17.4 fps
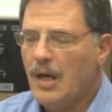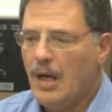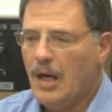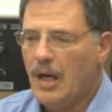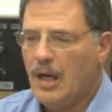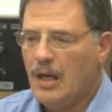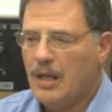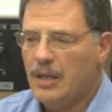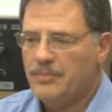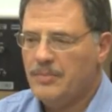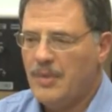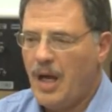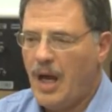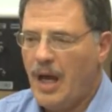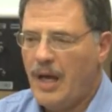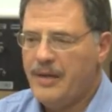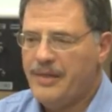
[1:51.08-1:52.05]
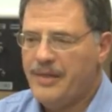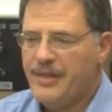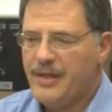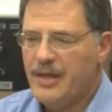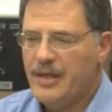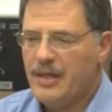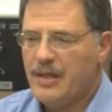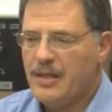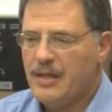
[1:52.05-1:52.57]
Um, I
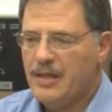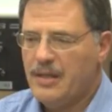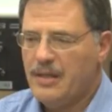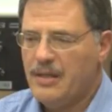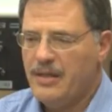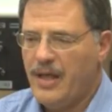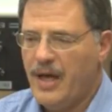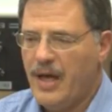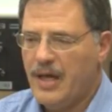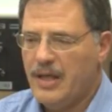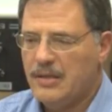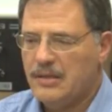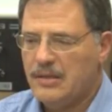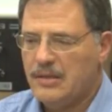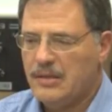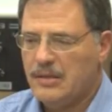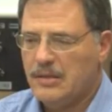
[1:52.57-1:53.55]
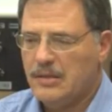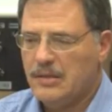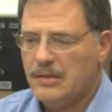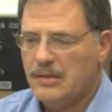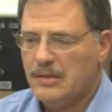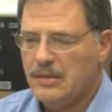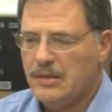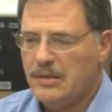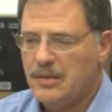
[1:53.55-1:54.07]
think that
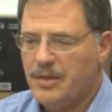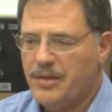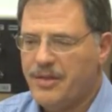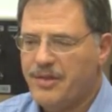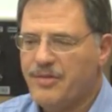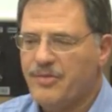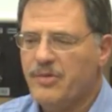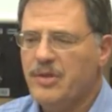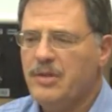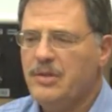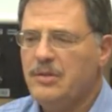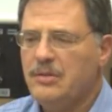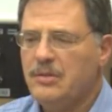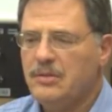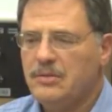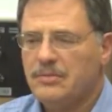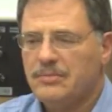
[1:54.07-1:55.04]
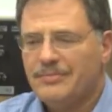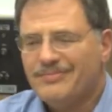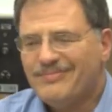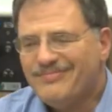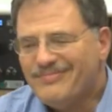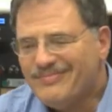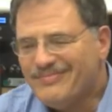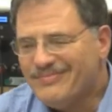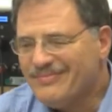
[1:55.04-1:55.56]
through
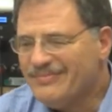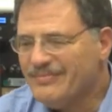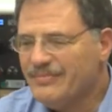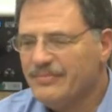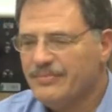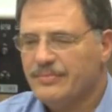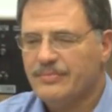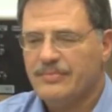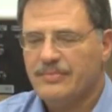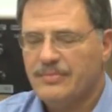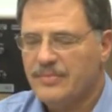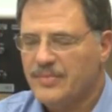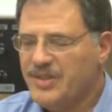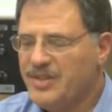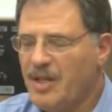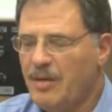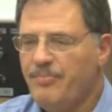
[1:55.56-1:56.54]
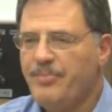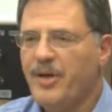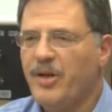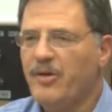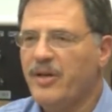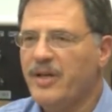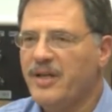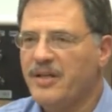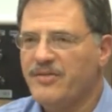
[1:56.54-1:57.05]
some
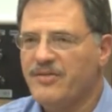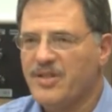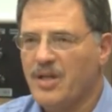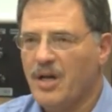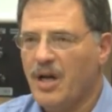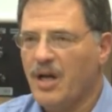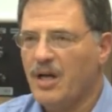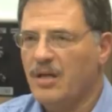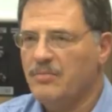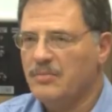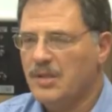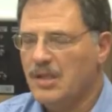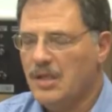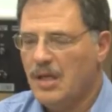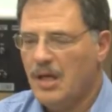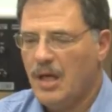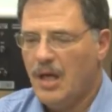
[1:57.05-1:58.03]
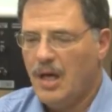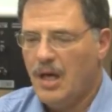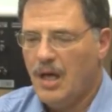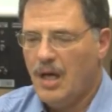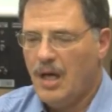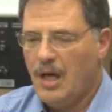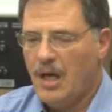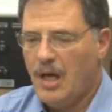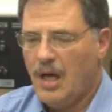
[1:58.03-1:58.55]
period of time,
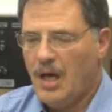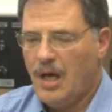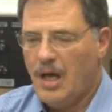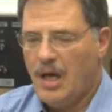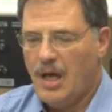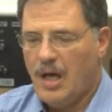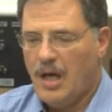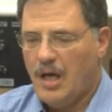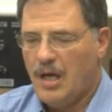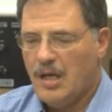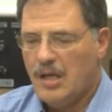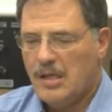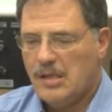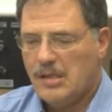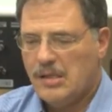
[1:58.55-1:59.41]
uh,